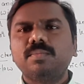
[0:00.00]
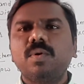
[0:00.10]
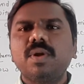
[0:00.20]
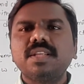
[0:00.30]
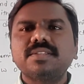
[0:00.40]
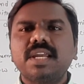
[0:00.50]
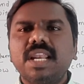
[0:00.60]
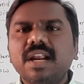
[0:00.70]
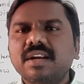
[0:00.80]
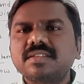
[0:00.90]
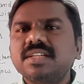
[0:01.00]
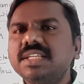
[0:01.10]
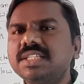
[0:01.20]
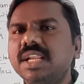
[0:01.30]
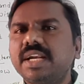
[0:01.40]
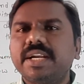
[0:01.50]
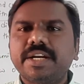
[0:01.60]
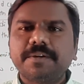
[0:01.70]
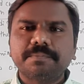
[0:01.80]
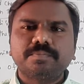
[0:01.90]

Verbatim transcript: more is the electricity generated.